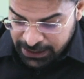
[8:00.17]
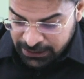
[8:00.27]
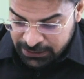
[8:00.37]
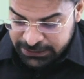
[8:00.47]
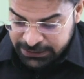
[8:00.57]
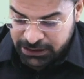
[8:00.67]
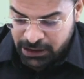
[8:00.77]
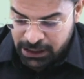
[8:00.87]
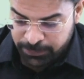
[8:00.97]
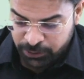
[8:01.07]
theta,
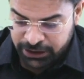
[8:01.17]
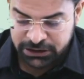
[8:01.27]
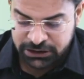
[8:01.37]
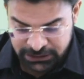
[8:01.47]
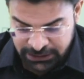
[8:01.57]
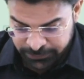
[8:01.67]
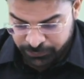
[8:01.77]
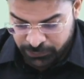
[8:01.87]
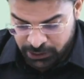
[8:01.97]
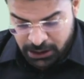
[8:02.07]
hypotenuse is z.
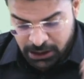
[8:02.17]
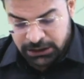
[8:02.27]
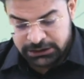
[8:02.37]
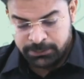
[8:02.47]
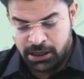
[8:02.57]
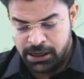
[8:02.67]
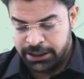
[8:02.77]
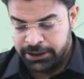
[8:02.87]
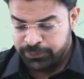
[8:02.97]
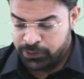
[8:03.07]
Similarly,
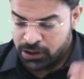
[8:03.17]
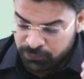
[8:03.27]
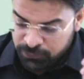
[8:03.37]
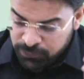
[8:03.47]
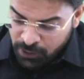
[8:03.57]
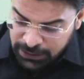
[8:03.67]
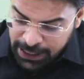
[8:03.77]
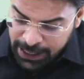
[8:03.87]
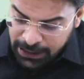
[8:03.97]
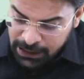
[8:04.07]
for the
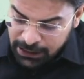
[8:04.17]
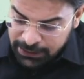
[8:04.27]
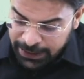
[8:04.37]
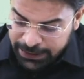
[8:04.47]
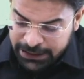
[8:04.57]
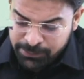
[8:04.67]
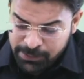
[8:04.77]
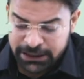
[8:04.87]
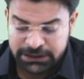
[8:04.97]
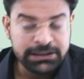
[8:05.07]
angle 90 minus
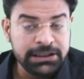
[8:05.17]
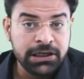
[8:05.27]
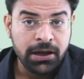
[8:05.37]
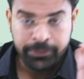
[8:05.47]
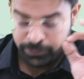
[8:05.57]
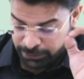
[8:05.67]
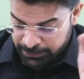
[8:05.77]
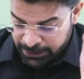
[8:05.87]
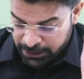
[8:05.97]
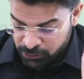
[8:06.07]
theta,
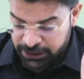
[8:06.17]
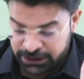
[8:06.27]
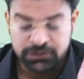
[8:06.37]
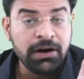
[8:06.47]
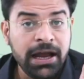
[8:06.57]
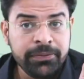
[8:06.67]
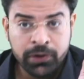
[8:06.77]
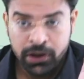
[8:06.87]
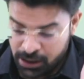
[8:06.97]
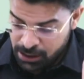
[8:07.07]
perpendicular is y,
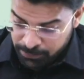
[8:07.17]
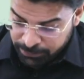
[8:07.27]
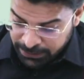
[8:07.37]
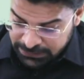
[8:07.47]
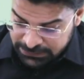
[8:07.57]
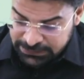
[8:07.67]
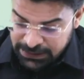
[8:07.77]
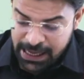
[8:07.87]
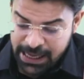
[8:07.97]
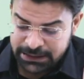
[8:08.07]
base is
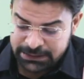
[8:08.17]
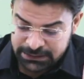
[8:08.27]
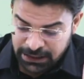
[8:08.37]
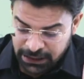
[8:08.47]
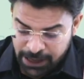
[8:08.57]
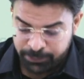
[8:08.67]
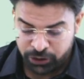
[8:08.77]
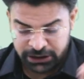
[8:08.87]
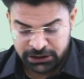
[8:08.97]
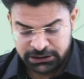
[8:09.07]
x, and
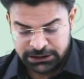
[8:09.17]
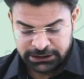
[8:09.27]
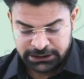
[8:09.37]
hypotenuse is z.